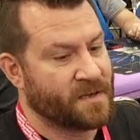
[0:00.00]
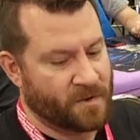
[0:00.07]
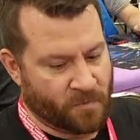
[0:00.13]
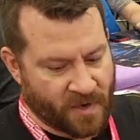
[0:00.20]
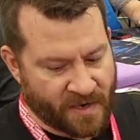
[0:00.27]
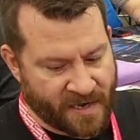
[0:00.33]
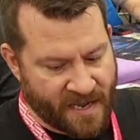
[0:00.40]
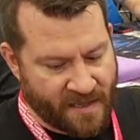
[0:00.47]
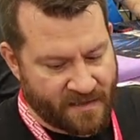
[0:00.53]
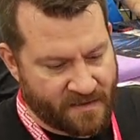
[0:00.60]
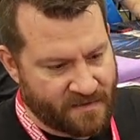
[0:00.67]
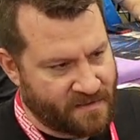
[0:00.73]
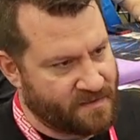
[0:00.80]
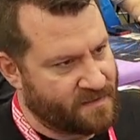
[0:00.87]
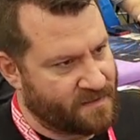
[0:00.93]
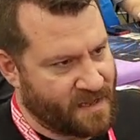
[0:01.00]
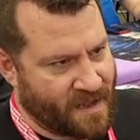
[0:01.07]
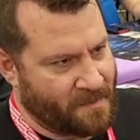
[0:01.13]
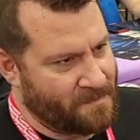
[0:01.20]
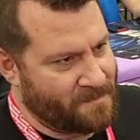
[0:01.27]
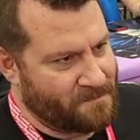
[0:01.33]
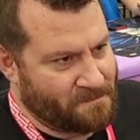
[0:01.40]
where
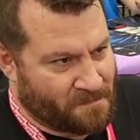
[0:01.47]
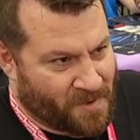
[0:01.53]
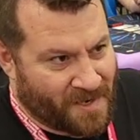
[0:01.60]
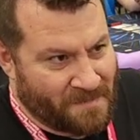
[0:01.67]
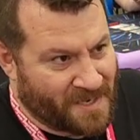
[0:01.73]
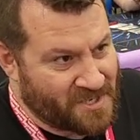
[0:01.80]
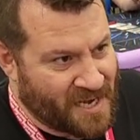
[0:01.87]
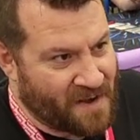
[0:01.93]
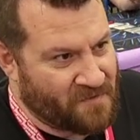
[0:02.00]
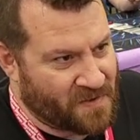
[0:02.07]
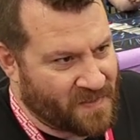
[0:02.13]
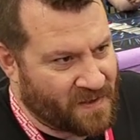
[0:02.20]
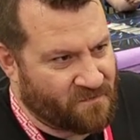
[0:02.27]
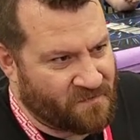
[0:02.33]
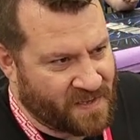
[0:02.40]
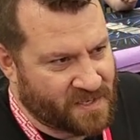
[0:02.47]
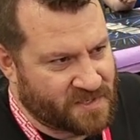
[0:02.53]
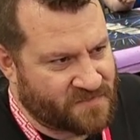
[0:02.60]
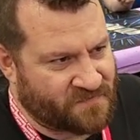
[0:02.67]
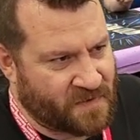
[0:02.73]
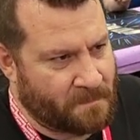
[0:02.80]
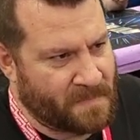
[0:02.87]
pretty much everything feels
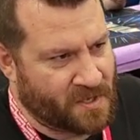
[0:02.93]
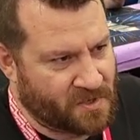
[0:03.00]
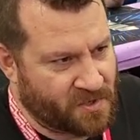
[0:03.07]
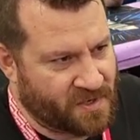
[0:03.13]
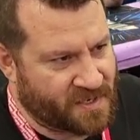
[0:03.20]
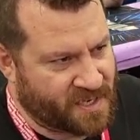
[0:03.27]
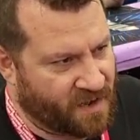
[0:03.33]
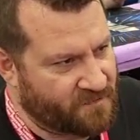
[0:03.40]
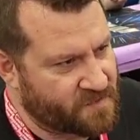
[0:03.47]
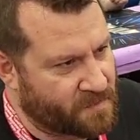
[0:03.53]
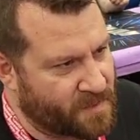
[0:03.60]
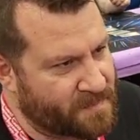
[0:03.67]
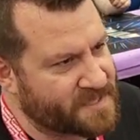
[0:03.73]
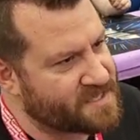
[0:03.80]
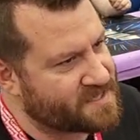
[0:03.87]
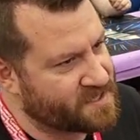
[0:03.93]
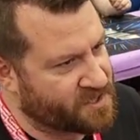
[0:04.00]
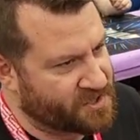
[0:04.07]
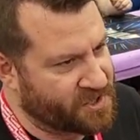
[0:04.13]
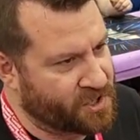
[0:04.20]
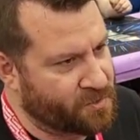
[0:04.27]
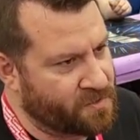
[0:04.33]
familiar and comfortable, but still
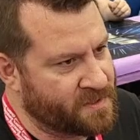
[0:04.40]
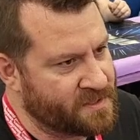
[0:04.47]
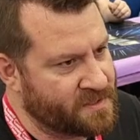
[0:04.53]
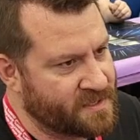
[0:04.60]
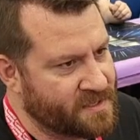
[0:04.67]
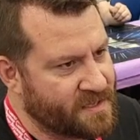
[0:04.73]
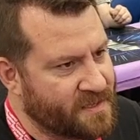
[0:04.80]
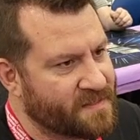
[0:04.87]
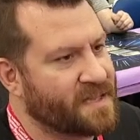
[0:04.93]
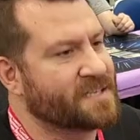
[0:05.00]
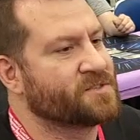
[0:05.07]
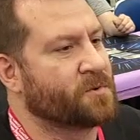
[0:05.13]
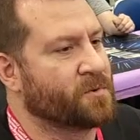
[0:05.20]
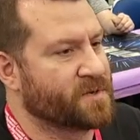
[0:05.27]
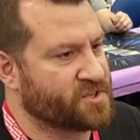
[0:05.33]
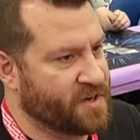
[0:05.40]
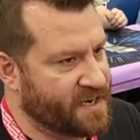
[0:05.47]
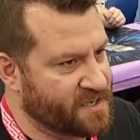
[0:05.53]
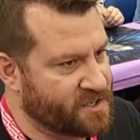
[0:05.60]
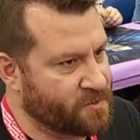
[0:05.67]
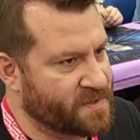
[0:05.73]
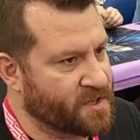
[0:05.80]
new, that's what we're trying
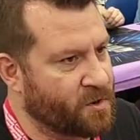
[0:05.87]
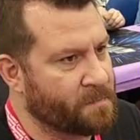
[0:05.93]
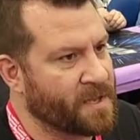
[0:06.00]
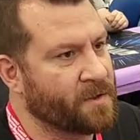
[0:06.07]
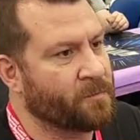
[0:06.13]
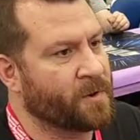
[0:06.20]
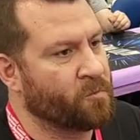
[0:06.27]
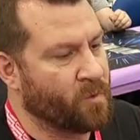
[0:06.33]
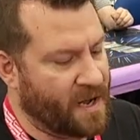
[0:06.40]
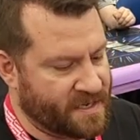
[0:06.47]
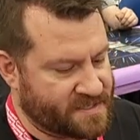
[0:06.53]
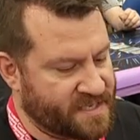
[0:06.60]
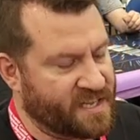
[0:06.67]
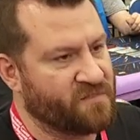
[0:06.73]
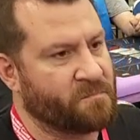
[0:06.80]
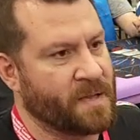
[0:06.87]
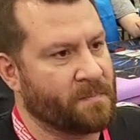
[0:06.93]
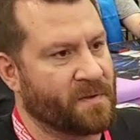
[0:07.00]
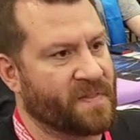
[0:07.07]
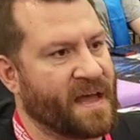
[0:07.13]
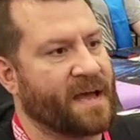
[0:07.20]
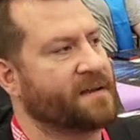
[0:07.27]
to do with OP. We want to give
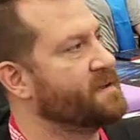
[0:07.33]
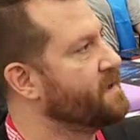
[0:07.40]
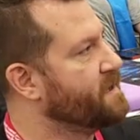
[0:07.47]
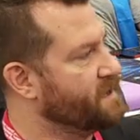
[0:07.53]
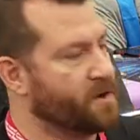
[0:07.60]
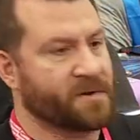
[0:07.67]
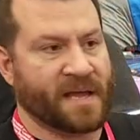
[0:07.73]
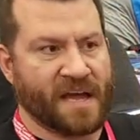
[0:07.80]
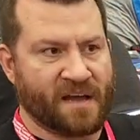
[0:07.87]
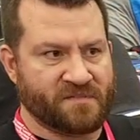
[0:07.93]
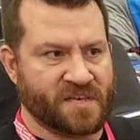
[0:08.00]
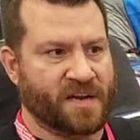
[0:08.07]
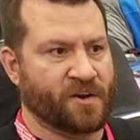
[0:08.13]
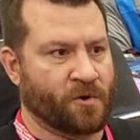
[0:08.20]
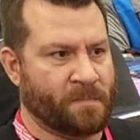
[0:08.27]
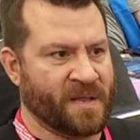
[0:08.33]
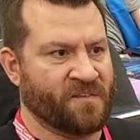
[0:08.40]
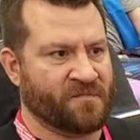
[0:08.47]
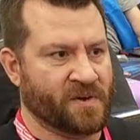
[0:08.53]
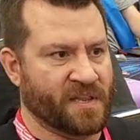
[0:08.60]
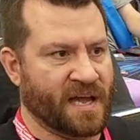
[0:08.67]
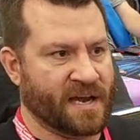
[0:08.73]
people that, okay, I've done OP
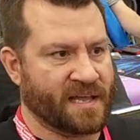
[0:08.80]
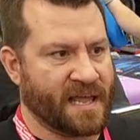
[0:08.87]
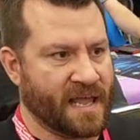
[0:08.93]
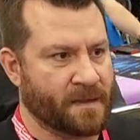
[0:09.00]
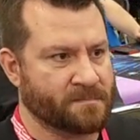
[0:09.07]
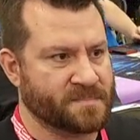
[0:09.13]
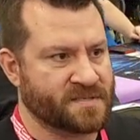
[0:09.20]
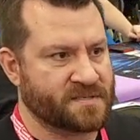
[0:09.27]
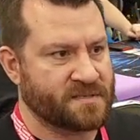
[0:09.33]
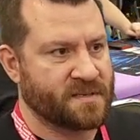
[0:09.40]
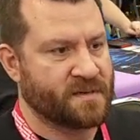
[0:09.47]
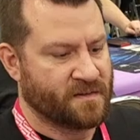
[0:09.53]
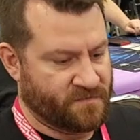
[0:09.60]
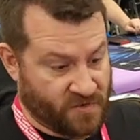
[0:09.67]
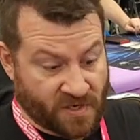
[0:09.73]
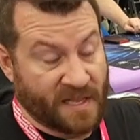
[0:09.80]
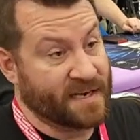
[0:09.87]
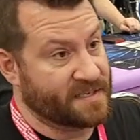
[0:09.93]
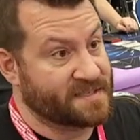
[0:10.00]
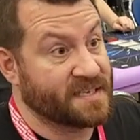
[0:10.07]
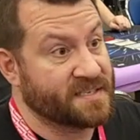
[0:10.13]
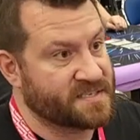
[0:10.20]
for a lot of games, for a lot
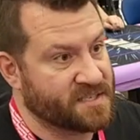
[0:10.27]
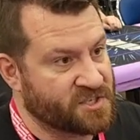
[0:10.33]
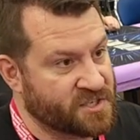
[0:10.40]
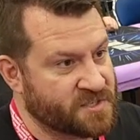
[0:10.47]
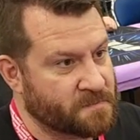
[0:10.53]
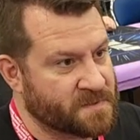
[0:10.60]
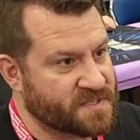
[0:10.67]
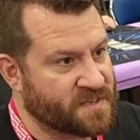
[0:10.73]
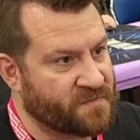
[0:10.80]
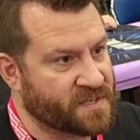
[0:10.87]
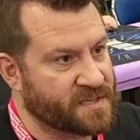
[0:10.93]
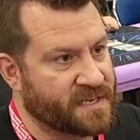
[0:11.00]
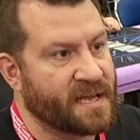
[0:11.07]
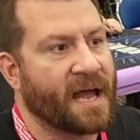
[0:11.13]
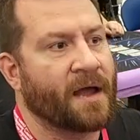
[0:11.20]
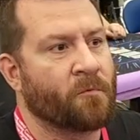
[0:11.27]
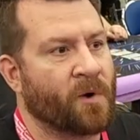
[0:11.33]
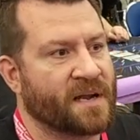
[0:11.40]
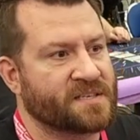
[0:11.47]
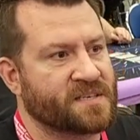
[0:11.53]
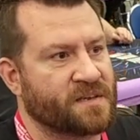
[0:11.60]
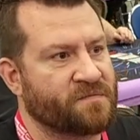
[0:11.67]
of TCG specifically. I
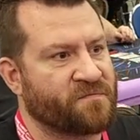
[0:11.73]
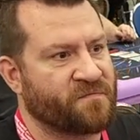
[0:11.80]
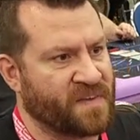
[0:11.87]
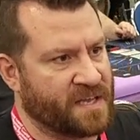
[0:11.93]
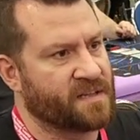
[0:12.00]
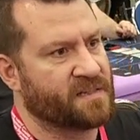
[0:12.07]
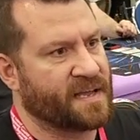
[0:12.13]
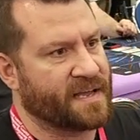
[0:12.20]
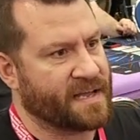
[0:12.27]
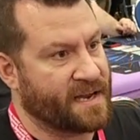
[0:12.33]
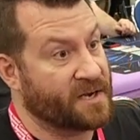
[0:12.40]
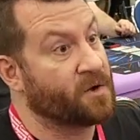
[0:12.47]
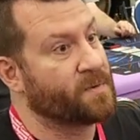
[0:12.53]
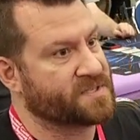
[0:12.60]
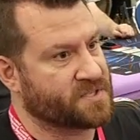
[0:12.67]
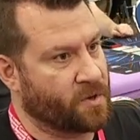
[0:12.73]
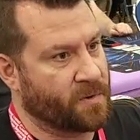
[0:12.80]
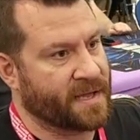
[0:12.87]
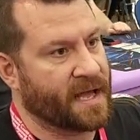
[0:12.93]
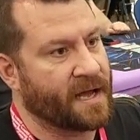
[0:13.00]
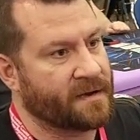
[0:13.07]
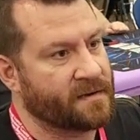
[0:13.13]
want to feel like I know what's
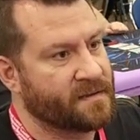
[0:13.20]
going on.